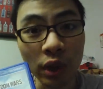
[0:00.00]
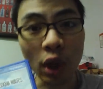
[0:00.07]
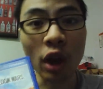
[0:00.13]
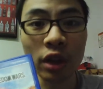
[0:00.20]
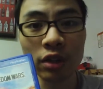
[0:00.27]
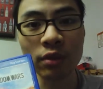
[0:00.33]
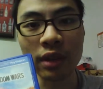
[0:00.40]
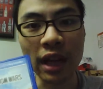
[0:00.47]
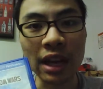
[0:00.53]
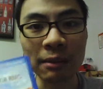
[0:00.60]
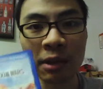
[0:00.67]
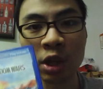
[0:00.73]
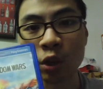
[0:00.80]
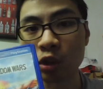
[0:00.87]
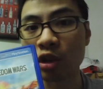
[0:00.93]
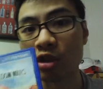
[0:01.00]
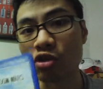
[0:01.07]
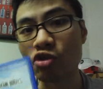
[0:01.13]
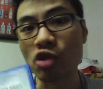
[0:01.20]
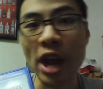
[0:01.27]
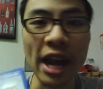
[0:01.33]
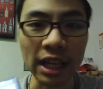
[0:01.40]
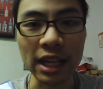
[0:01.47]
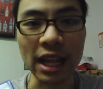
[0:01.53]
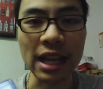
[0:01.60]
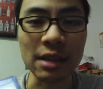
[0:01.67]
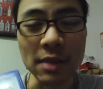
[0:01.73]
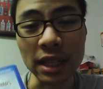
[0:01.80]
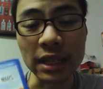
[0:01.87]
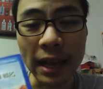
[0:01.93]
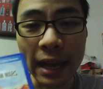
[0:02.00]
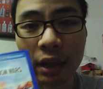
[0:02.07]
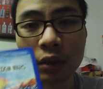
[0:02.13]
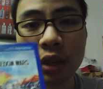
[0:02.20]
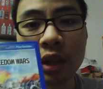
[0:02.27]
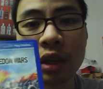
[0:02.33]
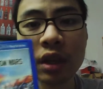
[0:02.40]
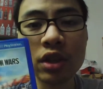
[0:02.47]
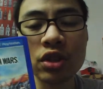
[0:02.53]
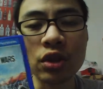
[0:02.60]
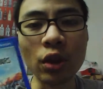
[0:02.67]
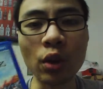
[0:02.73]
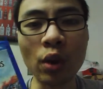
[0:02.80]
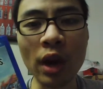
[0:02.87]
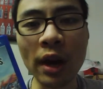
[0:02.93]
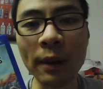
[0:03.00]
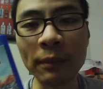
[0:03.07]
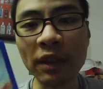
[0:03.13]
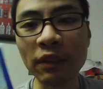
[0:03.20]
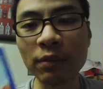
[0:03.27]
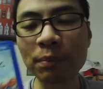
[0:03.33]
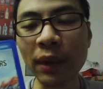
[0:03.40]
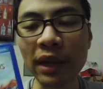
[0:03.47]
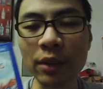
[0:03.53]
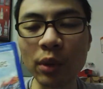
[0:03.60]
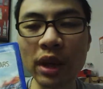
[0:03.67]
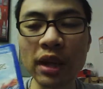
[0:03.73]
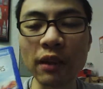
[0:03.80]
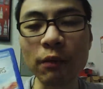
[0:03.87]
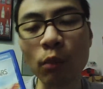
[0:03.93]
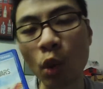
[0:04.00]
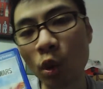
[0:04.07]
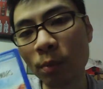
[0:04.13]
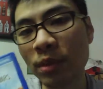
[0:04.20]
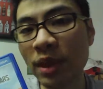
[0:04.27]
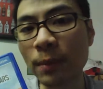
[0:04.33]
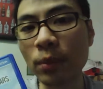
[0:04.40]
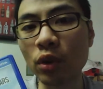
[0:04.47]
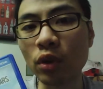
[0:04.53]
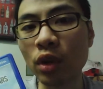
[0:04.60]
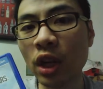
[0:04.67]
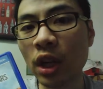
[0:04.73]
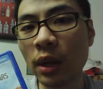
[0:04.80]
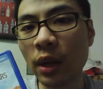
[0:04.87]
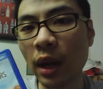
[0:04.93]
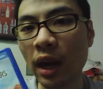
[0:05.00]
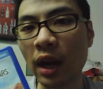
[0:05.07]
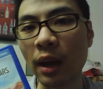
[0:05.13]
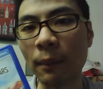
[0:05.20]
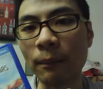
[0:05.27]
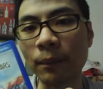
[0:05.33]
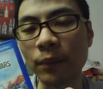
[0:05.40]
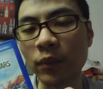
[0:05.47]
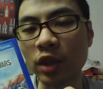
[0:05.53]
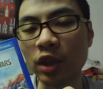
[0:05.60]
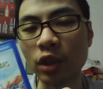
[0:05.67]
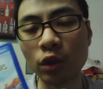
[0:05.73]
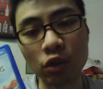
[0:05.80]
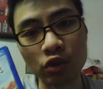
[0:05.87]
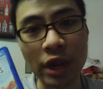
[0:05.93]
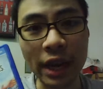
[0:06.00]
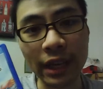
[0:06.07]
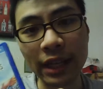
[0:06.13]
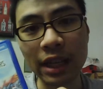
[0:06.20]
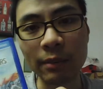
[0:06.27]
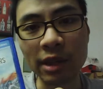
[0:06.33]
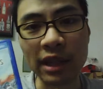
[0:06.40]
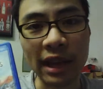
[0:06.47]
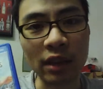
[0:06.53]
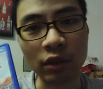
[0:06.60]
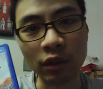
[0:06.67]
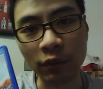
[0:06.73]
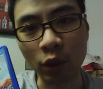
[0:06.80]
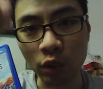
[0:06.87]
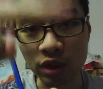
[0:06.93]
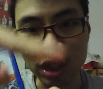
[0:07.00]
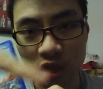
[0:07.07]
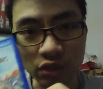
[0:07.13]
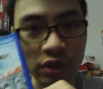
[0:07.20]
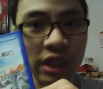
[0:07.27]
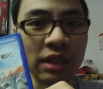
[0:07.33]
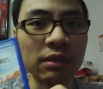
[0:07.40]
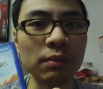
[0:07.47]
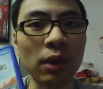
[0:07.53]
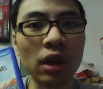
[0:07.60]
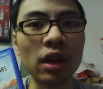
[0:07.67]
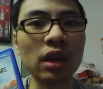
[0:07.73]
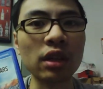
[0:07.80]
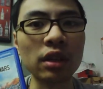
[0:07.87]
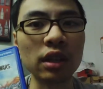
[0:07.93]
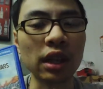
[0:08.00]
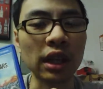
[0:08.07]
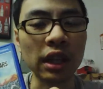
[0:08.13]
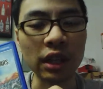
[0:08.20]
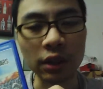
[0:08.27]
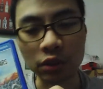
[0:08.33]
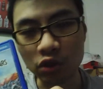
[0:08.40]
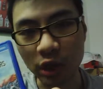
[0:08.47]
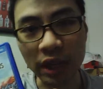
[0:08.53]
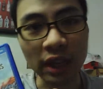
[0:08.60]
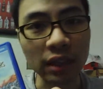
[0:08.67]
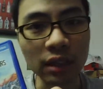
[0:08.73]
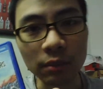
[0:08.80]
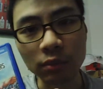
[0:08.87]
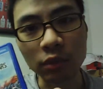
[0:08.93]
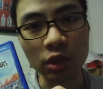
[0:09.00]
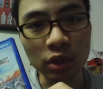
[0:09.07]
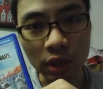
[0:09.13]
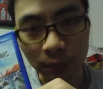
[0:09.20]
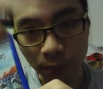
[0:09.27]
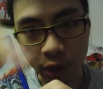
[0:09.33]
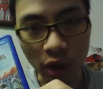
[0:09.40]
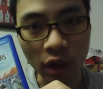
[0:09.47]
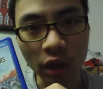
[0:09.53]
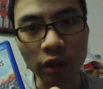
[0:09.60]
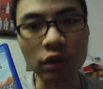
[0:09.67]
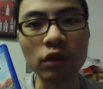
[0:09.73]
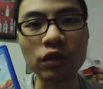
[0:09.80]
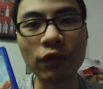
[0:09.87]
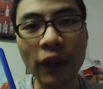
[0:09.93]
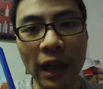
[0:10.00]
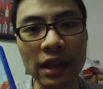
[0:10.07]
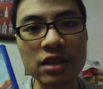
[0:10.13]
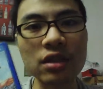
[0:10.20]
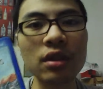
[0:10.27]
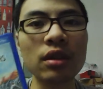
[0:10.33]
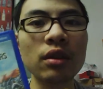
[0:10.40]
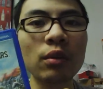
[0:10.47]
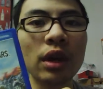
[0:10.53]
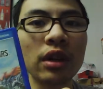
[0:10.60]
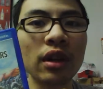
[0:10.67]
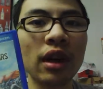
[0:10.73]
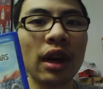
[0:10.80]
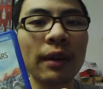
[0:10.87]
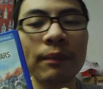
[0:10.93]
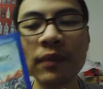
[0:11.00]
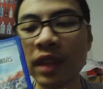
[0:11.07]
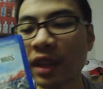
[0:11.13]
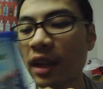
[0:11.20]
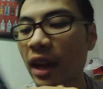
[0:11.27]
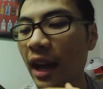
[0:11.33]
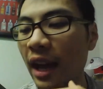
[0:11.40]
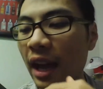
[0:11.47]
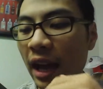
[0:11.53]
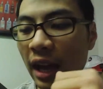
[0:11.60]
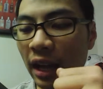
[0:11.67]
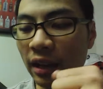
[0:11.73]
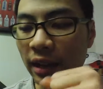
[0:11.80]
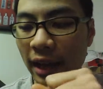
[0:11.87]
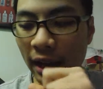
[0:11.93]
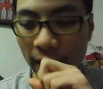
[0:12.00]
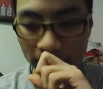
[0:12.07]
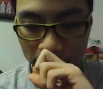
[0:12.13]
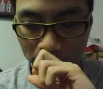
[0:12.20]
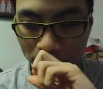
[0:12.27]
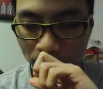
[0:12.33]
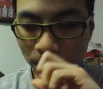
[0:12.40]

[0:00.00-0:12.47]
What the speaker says: onto an enemy, or you can drag an enemy down. So if more people drag an enemy down, of course the drain bar, dragging the bar goes faster and whatnot, and that